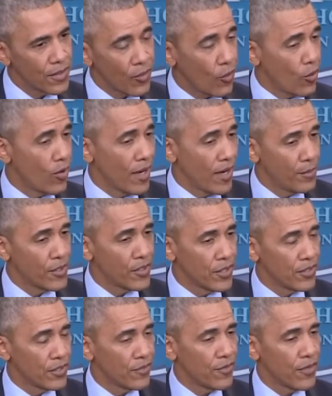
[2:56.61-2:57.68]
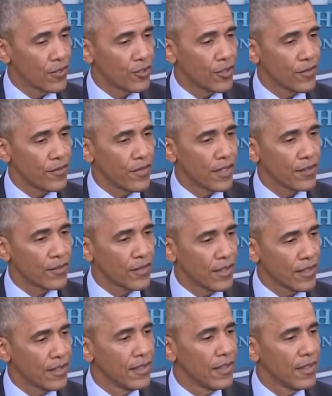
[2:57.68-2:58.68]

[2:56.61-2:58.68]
or our embassies to function effectively.